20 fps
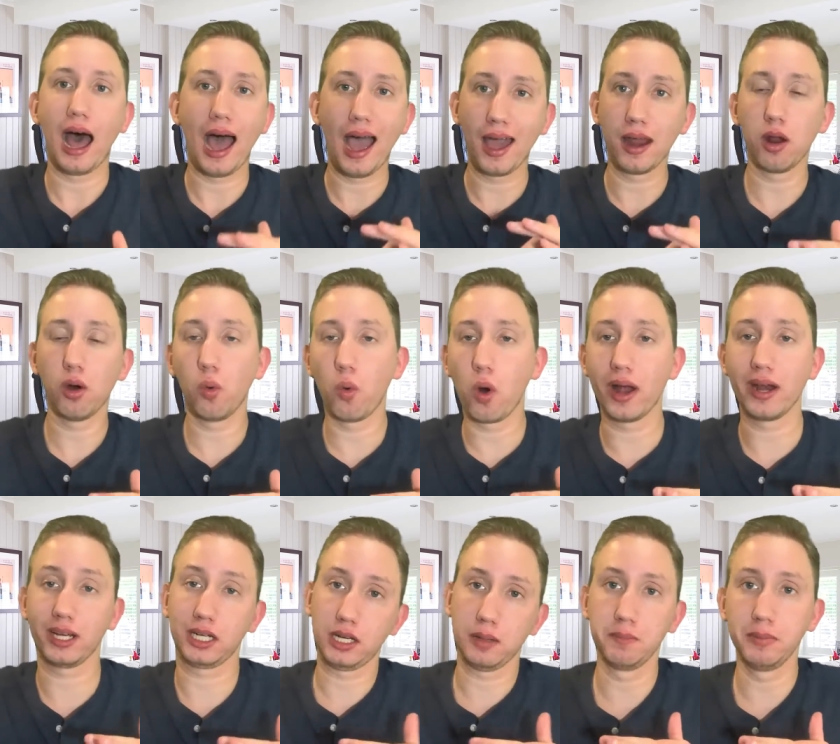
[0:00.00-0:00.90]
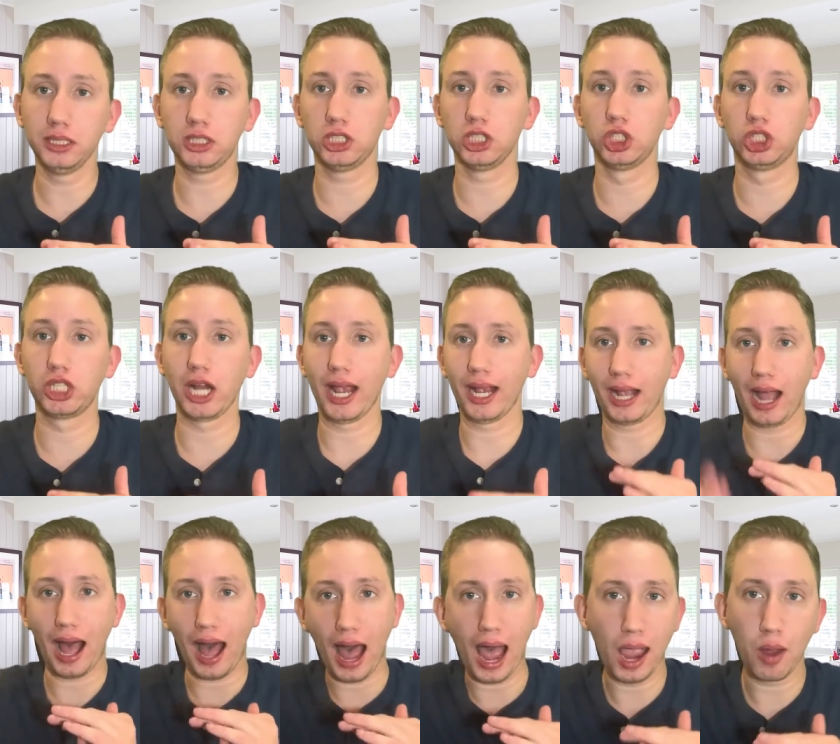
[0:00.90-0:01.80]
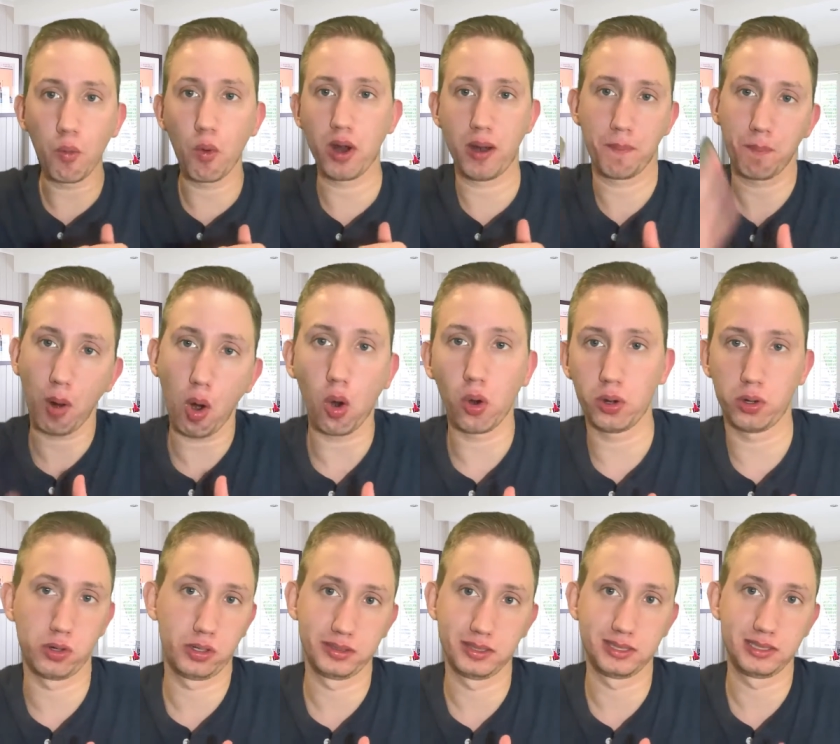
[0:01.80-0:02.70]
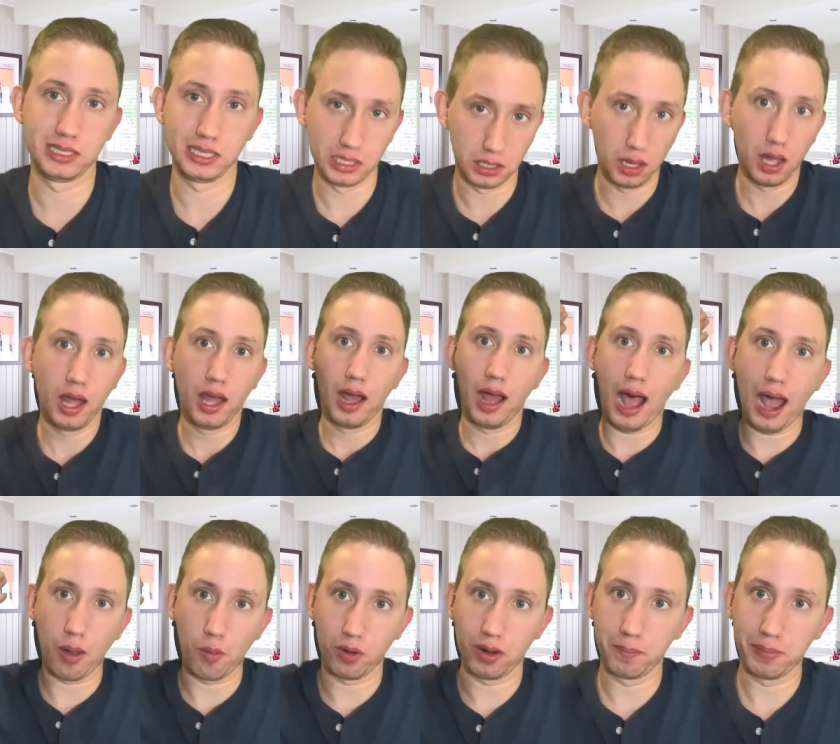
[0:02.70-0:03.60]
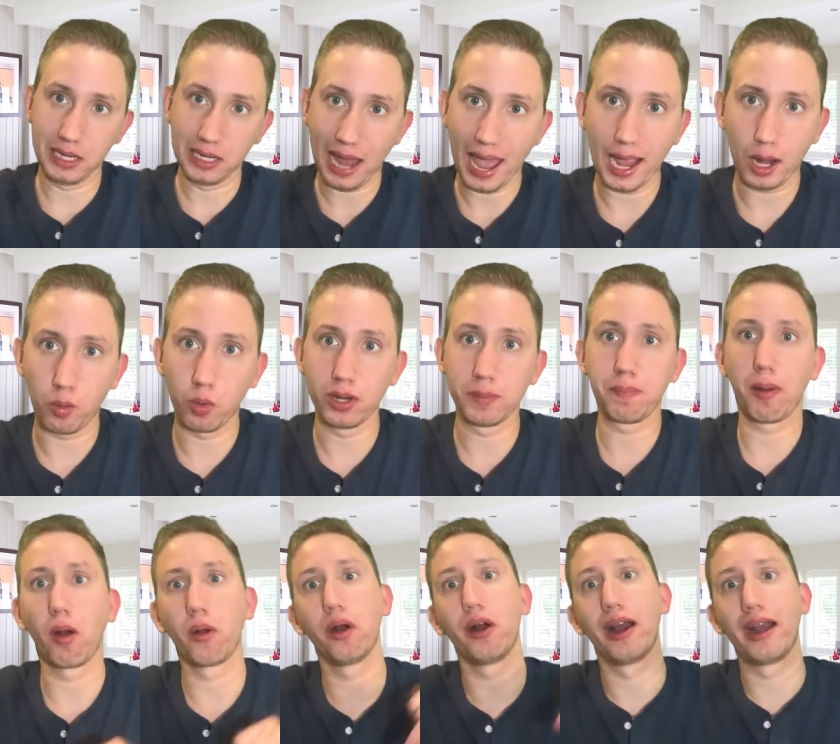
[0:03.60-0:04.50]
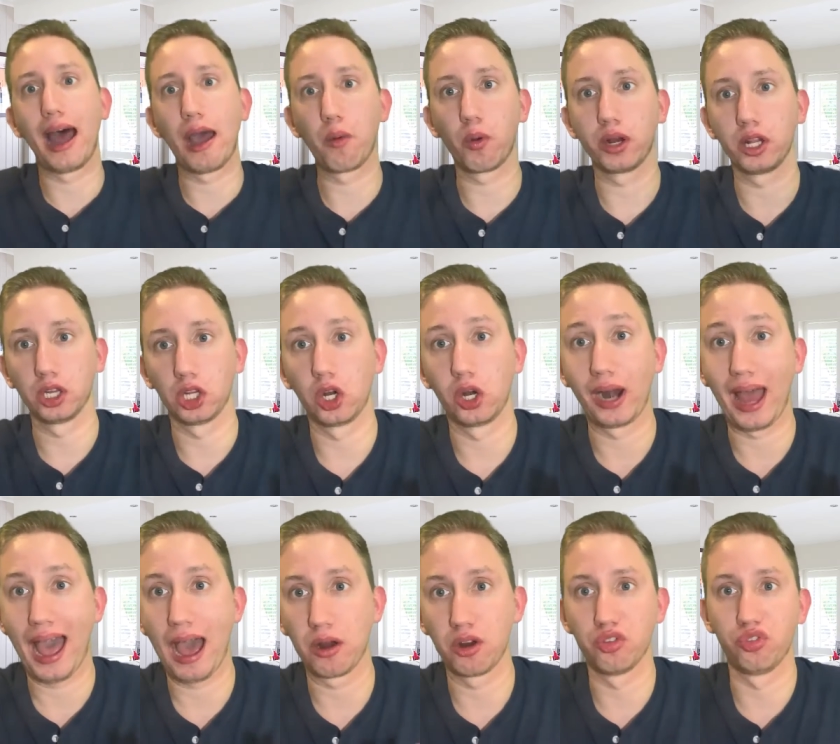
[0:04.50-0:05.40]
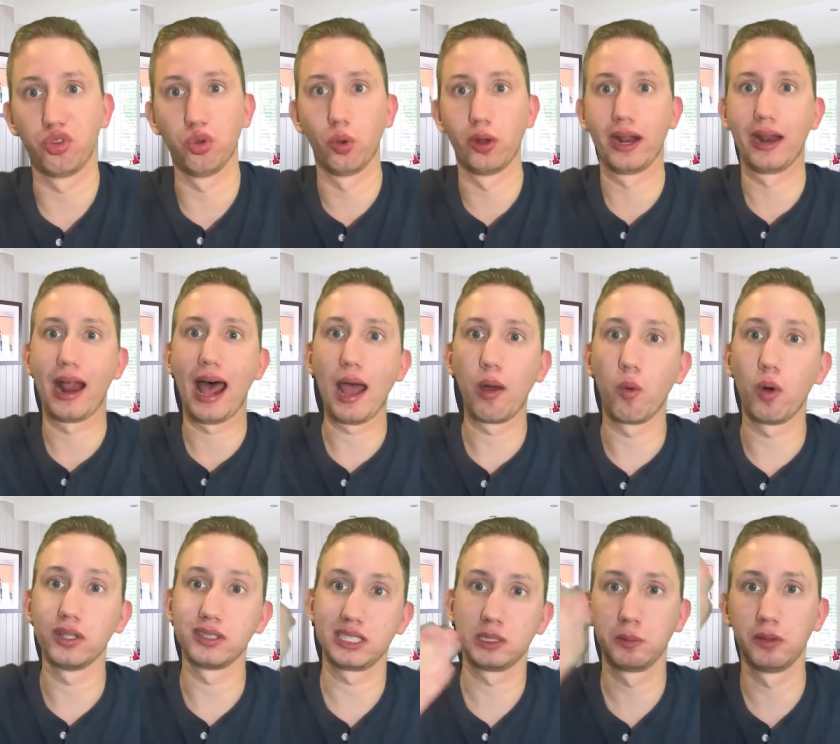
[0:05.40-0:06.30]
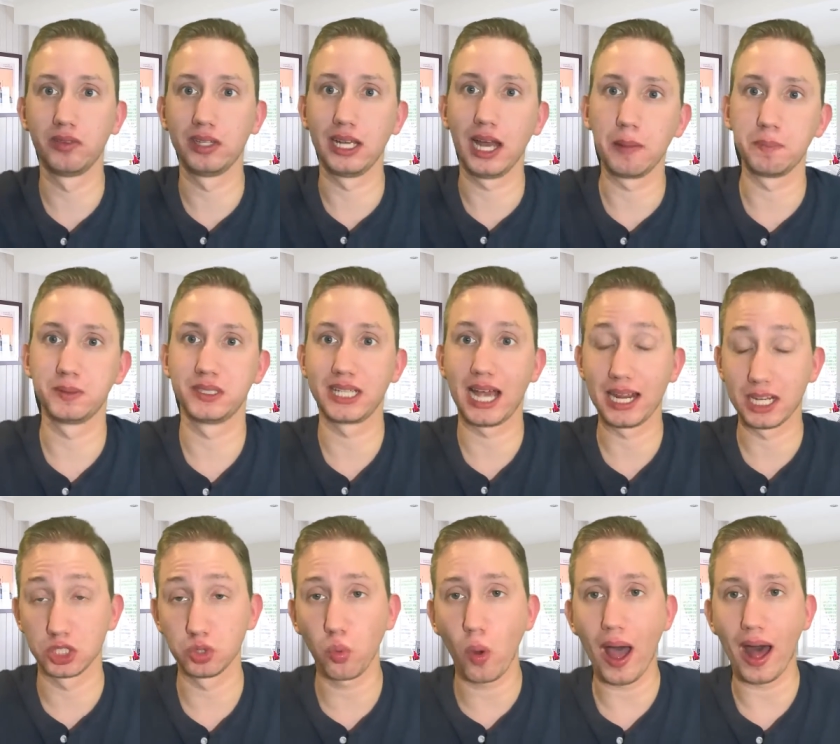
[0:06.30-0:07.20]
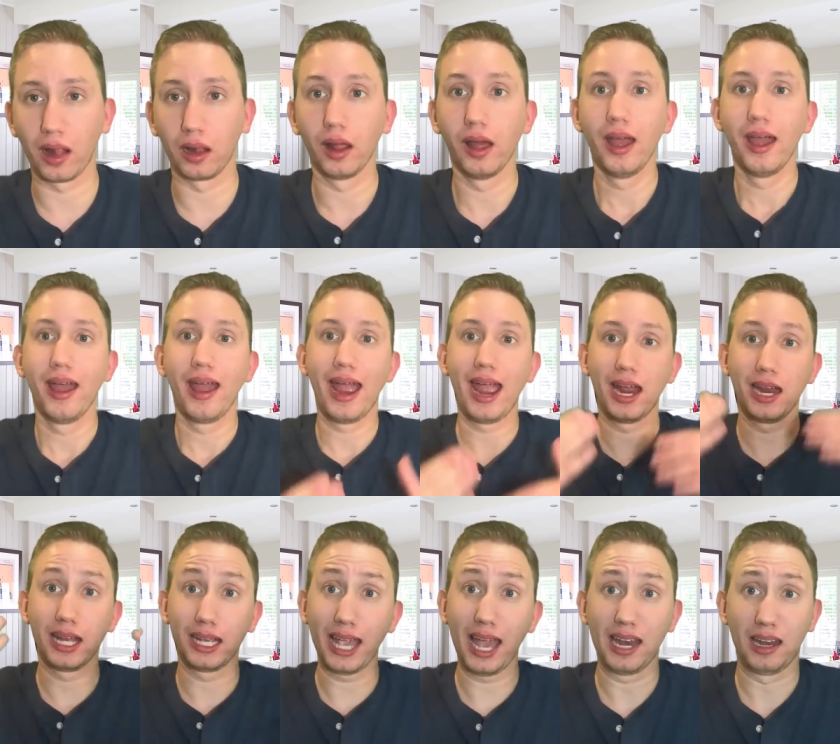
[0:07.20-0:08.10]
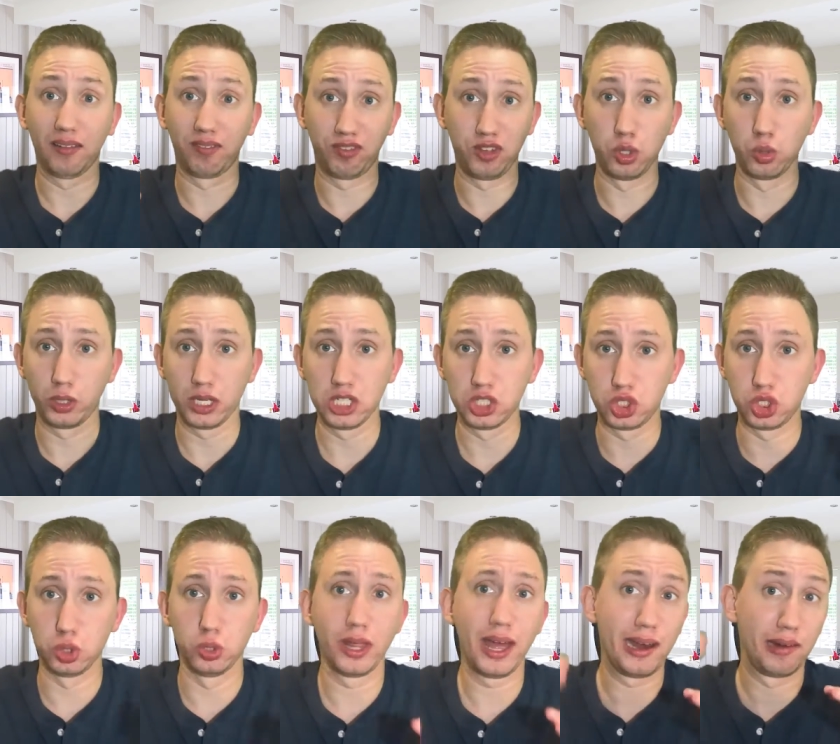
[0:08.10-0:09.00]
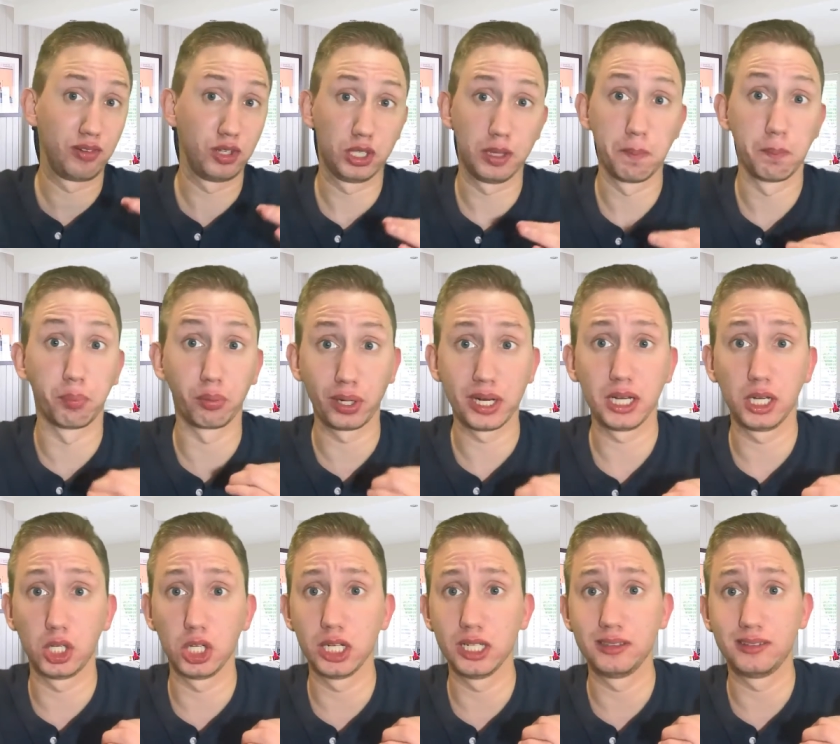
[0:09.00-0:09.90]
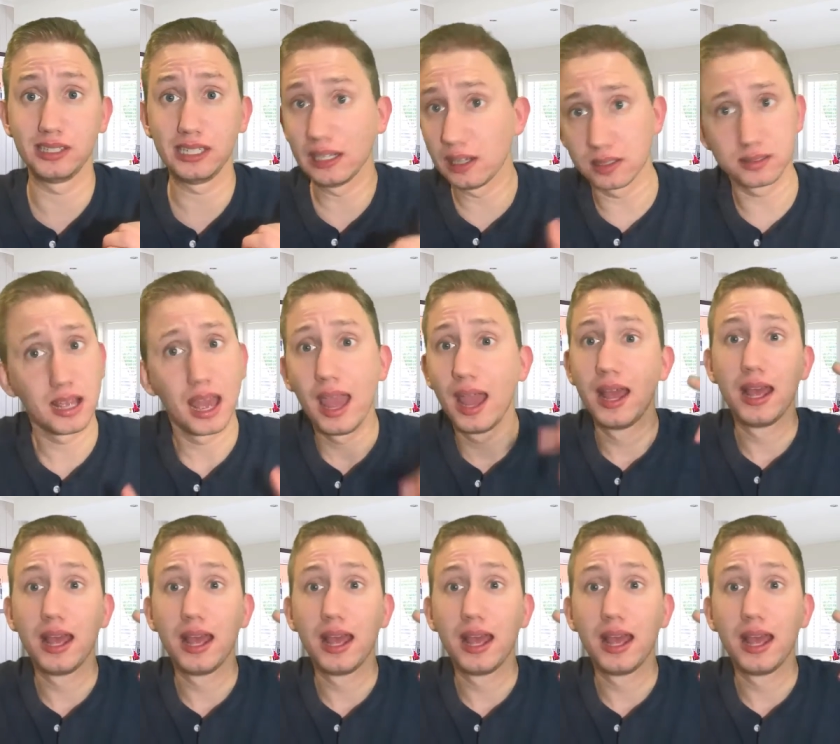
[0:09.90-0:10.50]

I don't want a commission check. I want a partner in this deal. I want to be an equity partner and I want to learn how to do it and I want some of the upside as well. And again, if you can do that, if you can bring good deals,